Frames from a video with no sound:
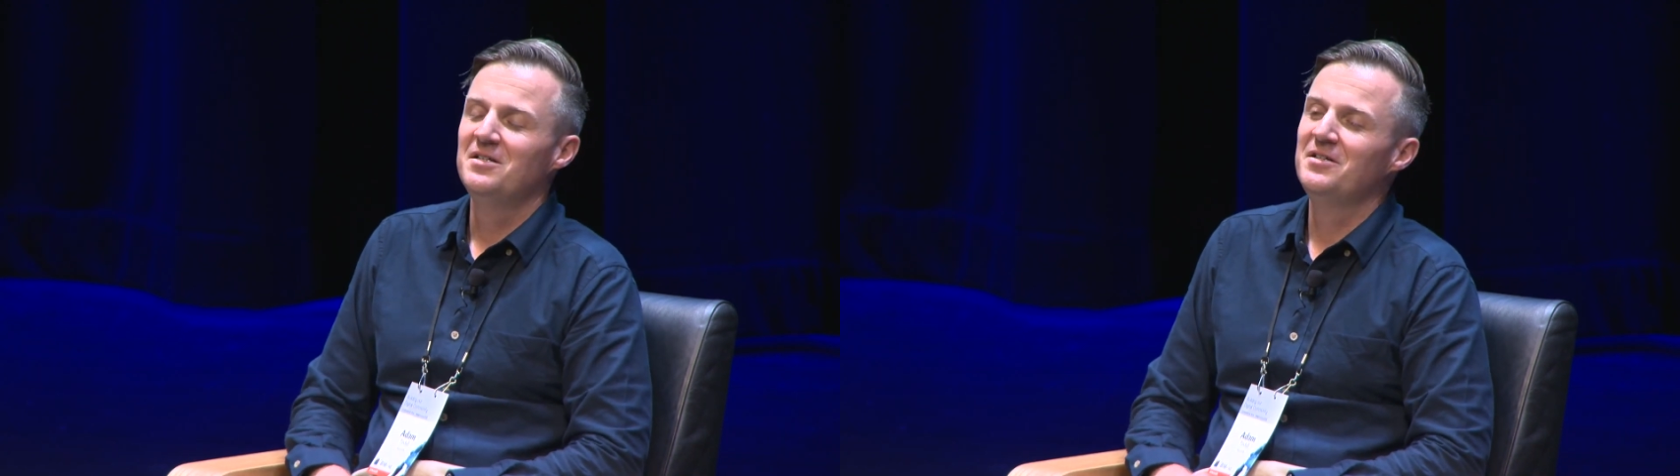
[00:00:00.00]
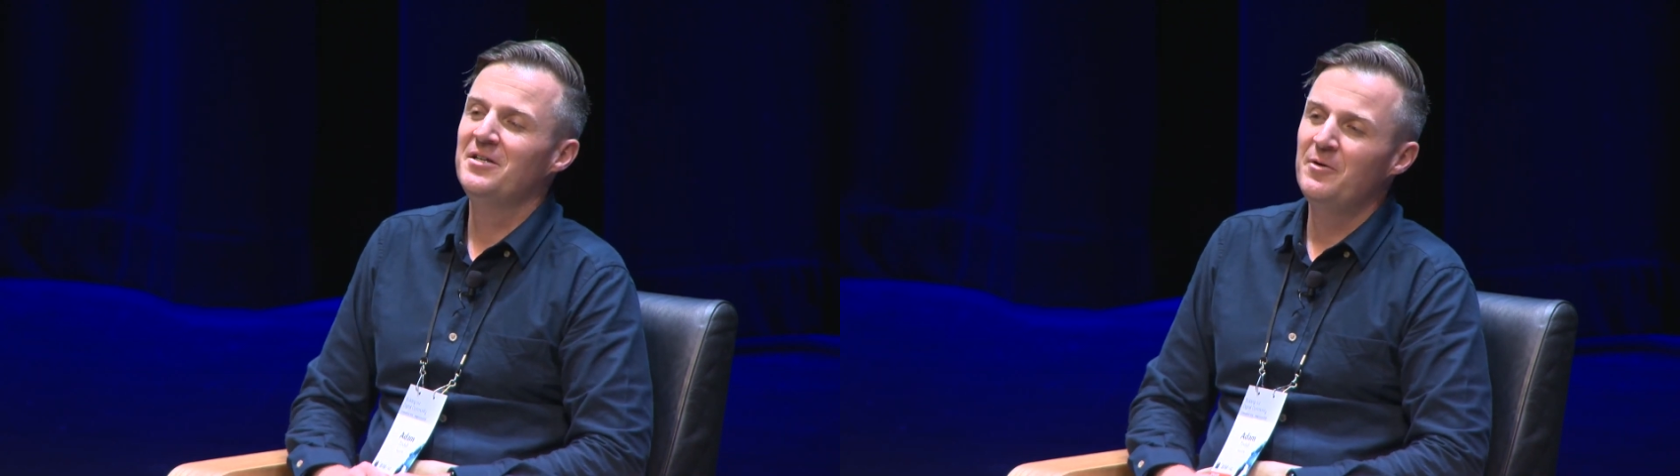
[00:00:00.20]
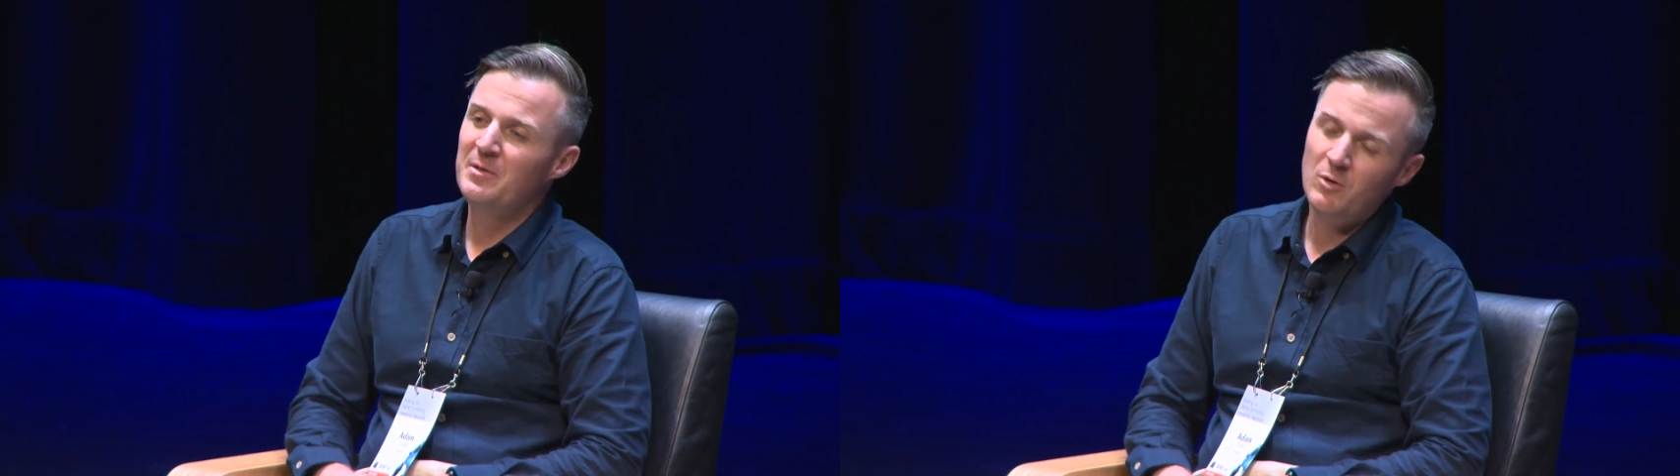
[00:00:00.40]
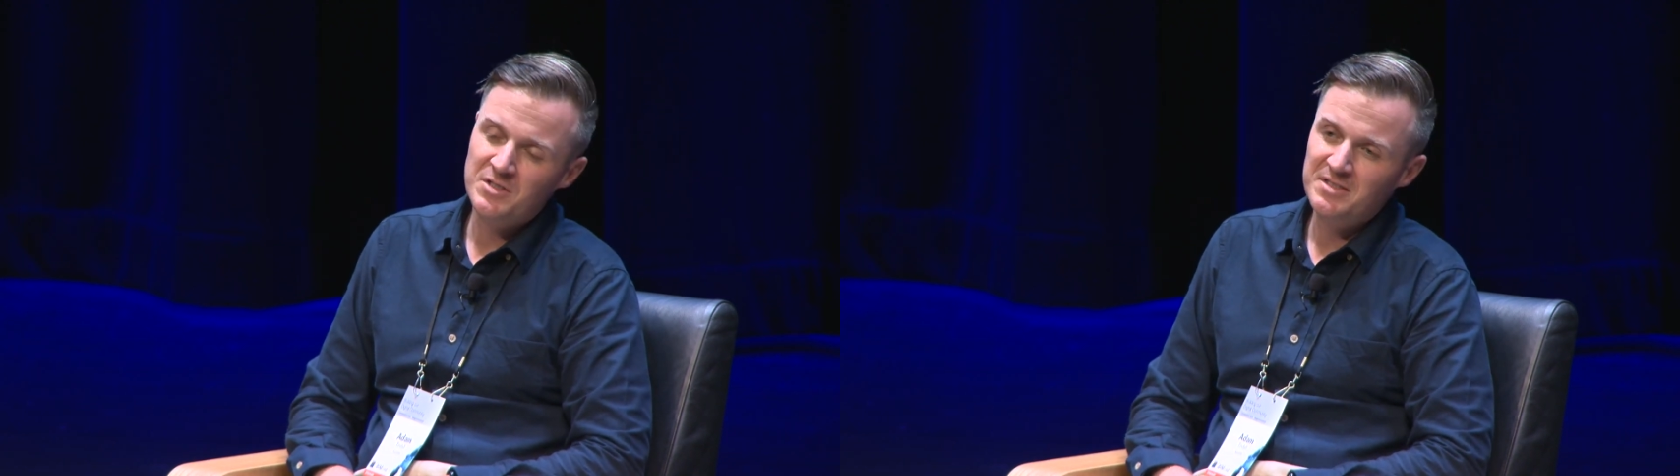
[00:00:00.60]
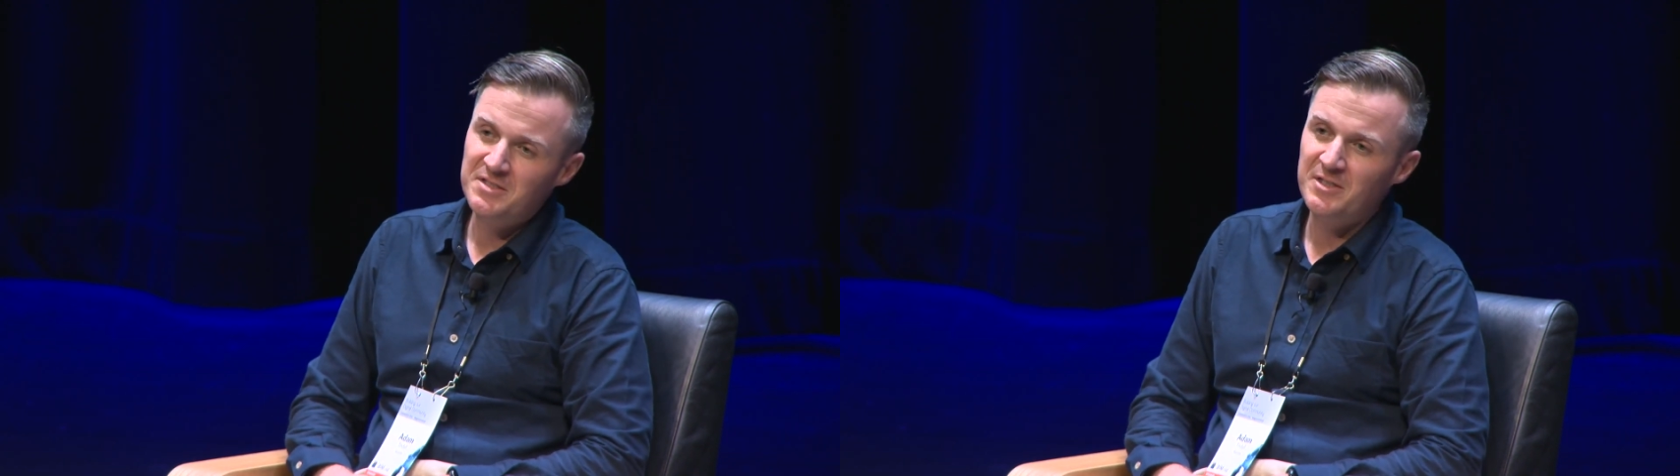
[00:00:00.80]
No, there
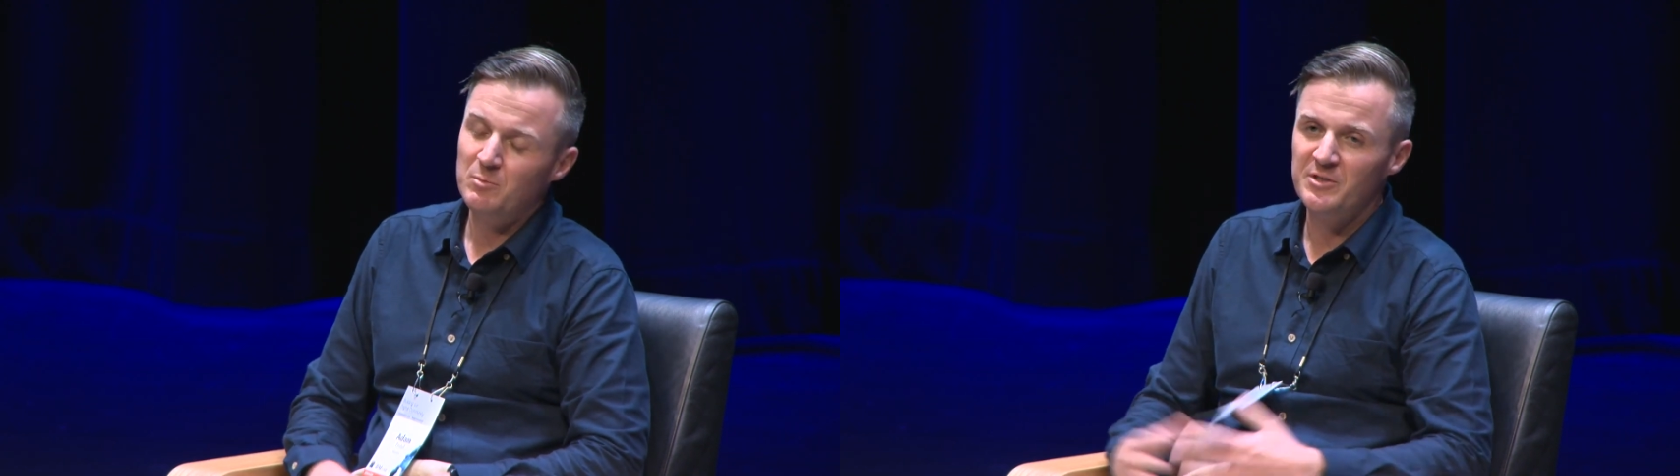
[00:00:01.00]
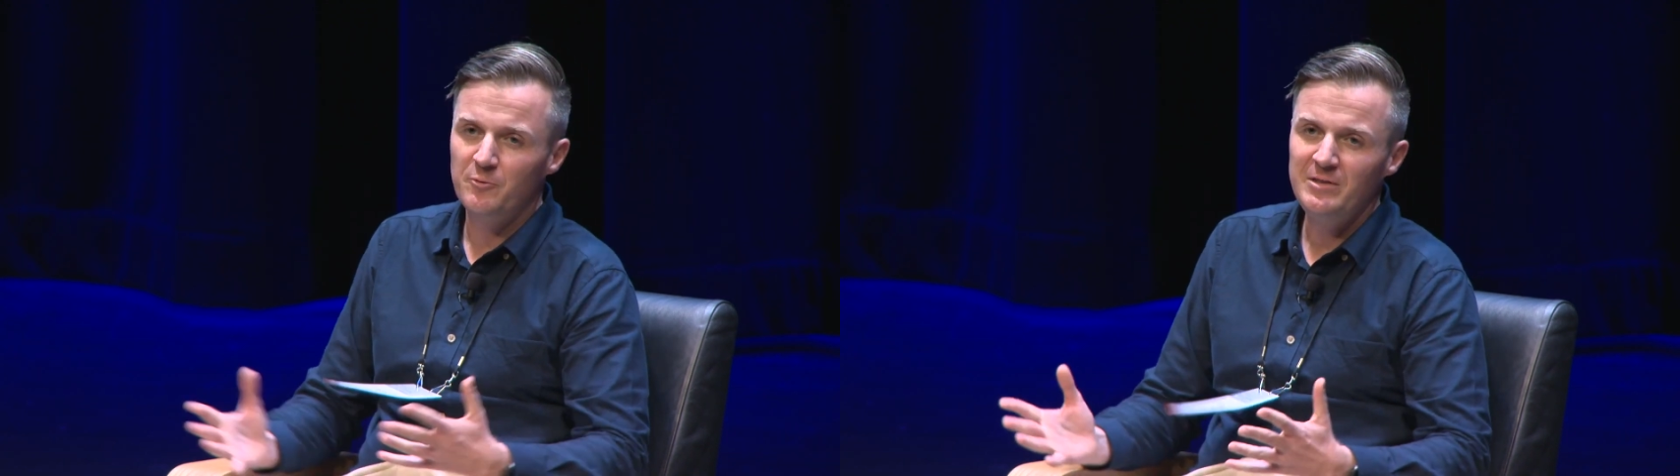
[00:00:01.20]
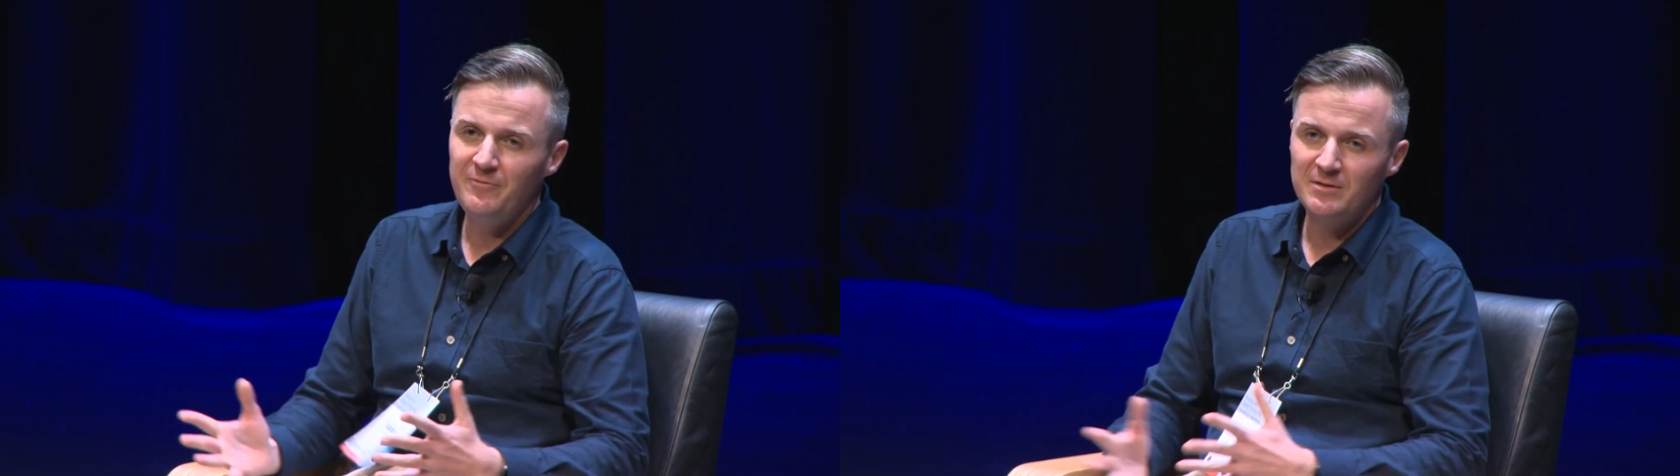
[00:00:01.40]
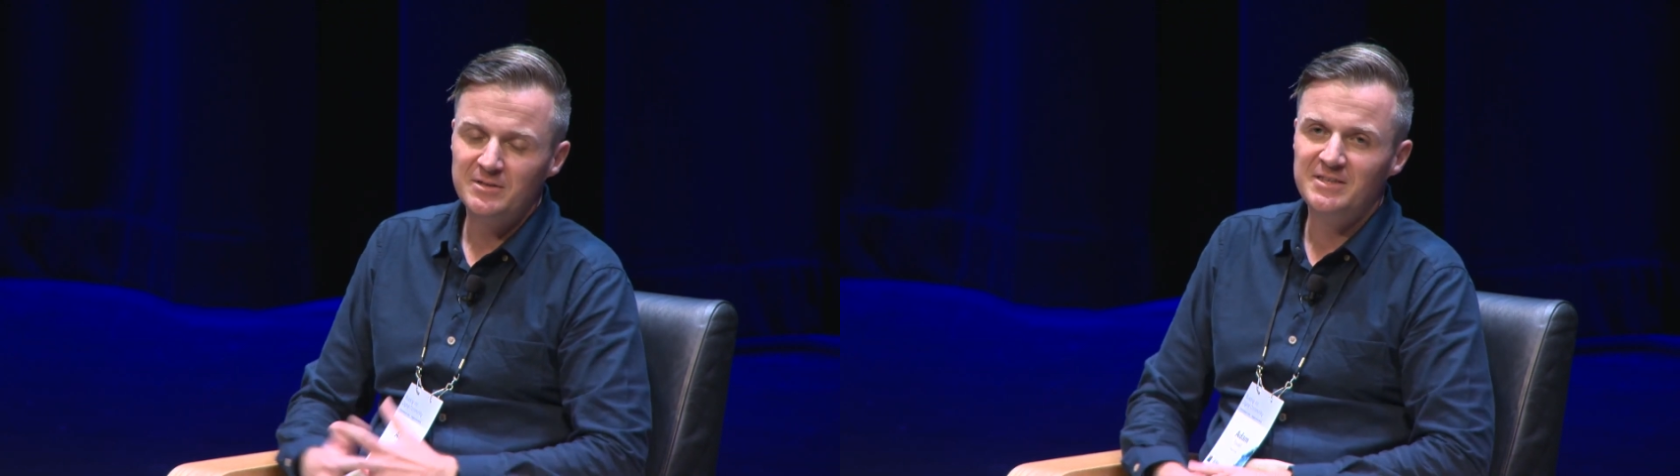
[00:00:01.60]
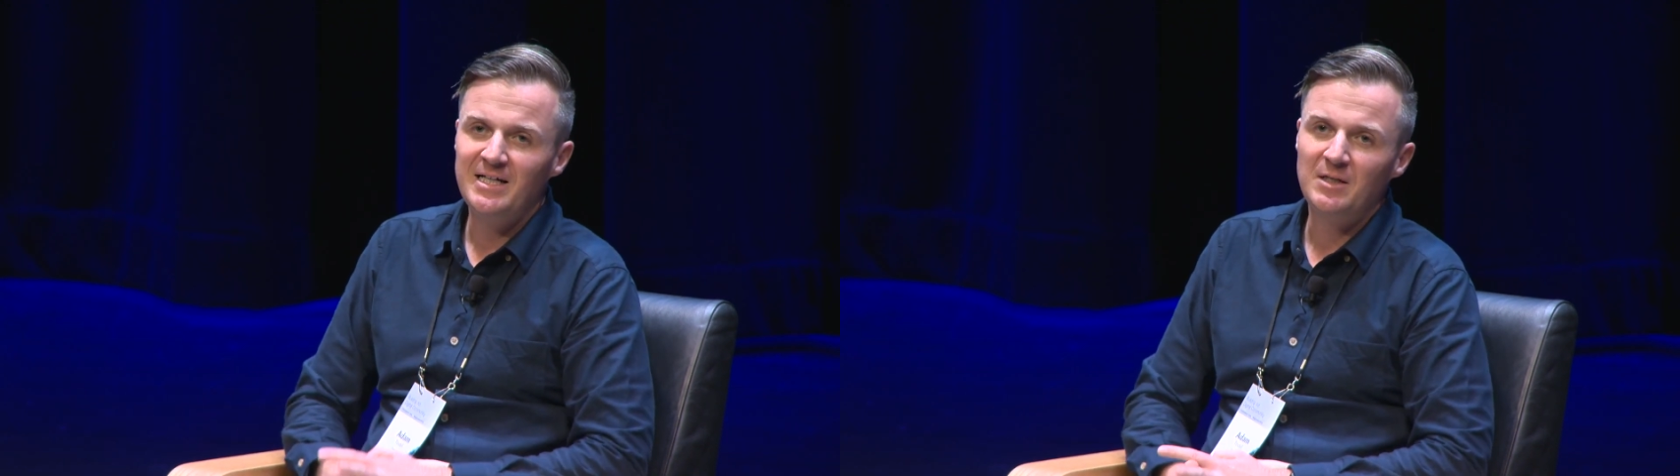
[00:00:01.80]
wasn't. So it was a greenfield to
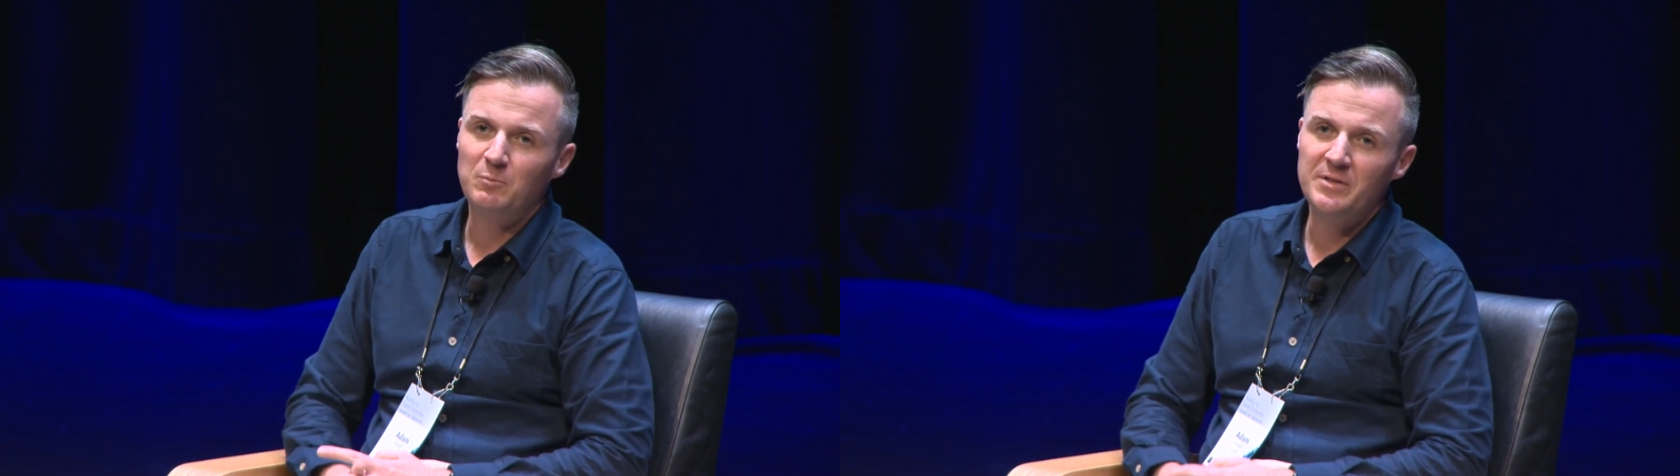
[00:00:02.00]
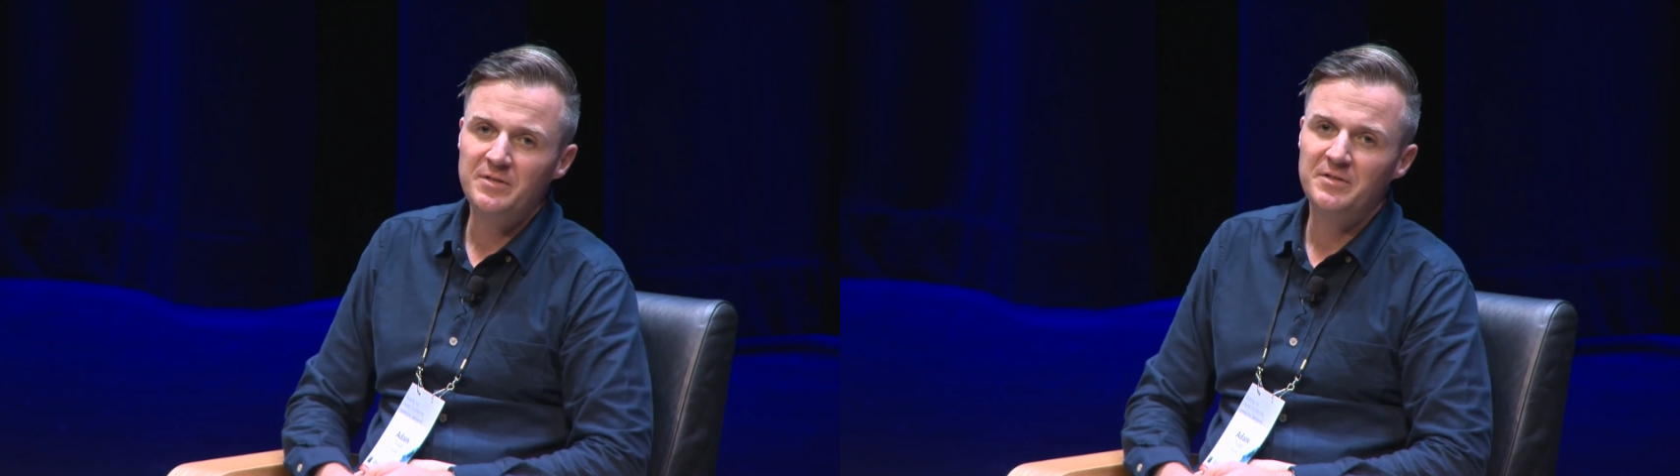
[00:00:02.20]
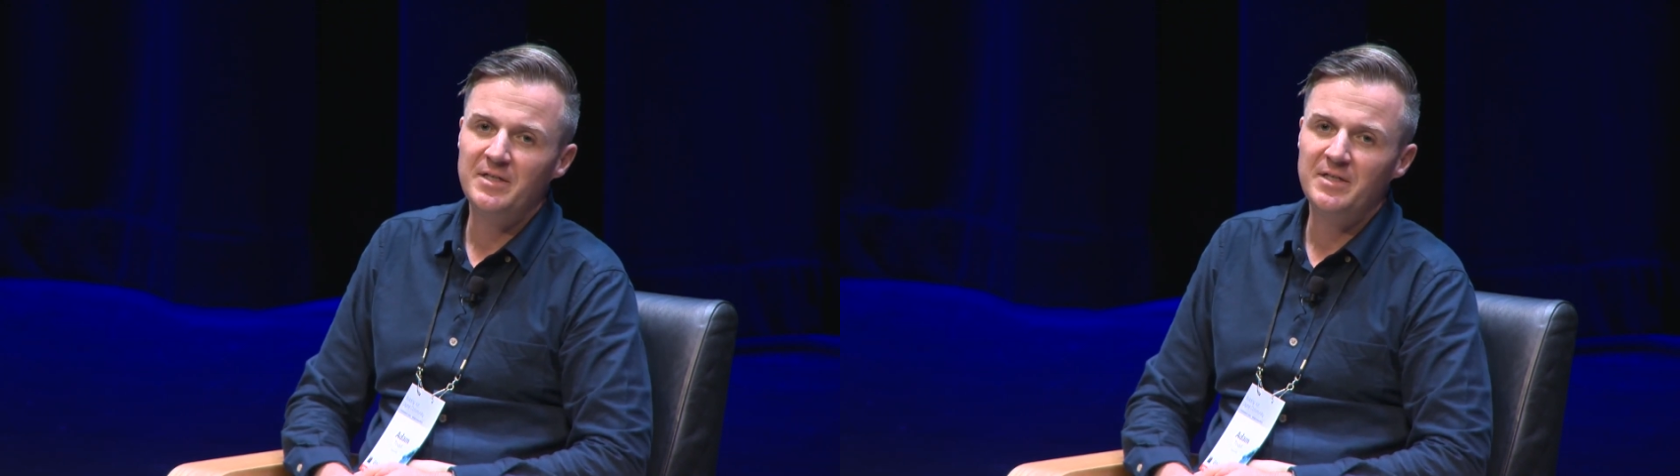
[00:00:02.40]
start with.